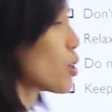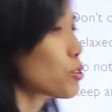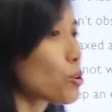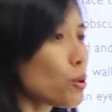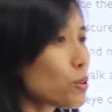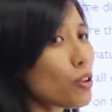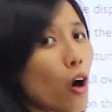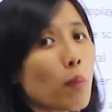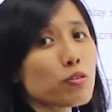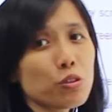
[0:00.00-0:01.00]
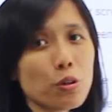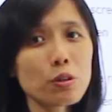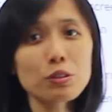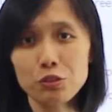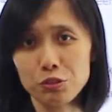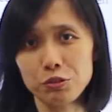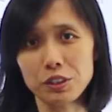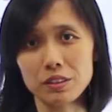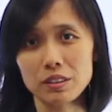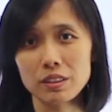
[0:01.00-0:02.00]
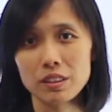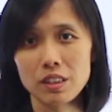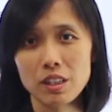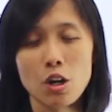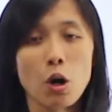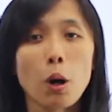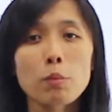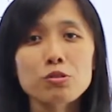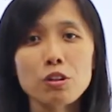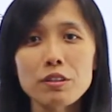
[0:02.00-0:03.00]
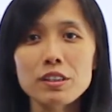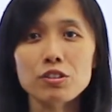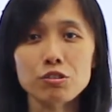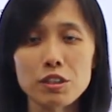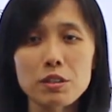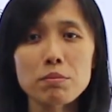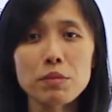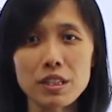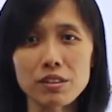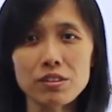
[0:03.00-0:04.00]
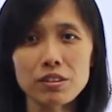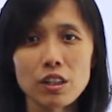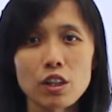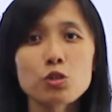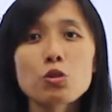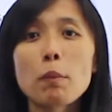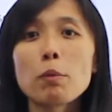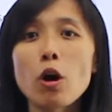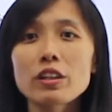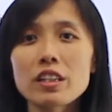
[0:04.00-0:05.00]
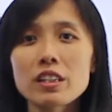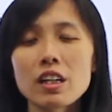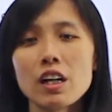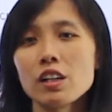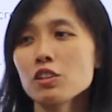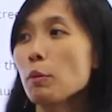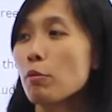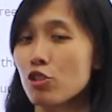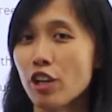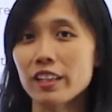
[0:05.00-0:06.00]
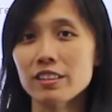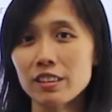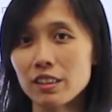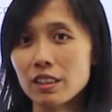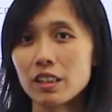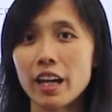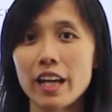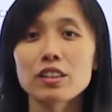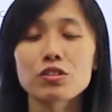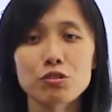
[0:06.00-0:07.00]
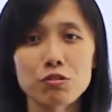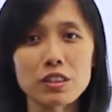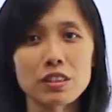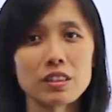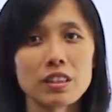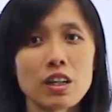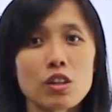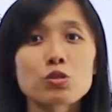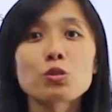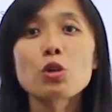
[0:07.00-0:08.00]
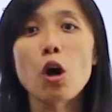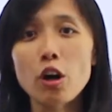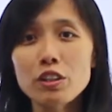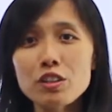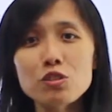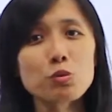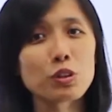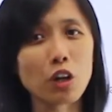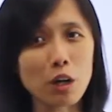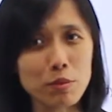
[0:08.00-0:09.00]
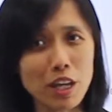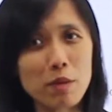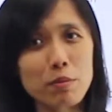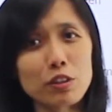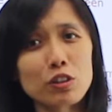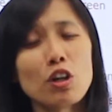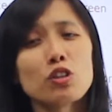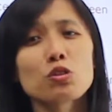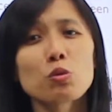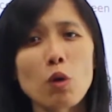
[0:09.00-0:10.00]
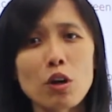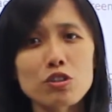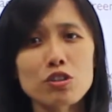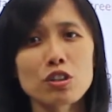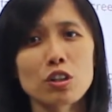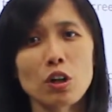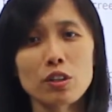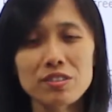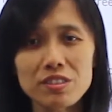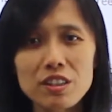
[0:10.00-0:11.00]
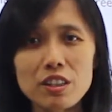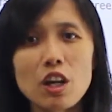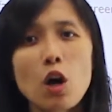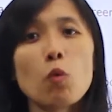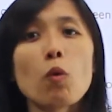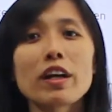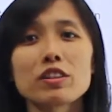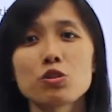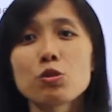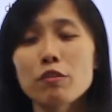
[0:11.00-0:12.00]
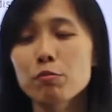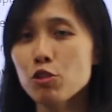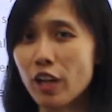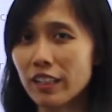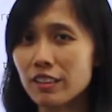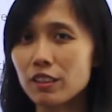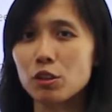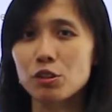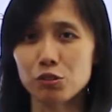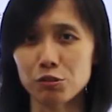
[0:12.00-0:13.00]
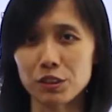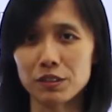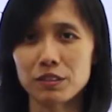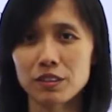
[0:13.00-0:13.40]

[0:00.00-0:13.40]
don't obscure the screen. Obscuring the screen means you are blocking the projector and the screen, so your audience will not be able to watch or see what you have projected on the screen.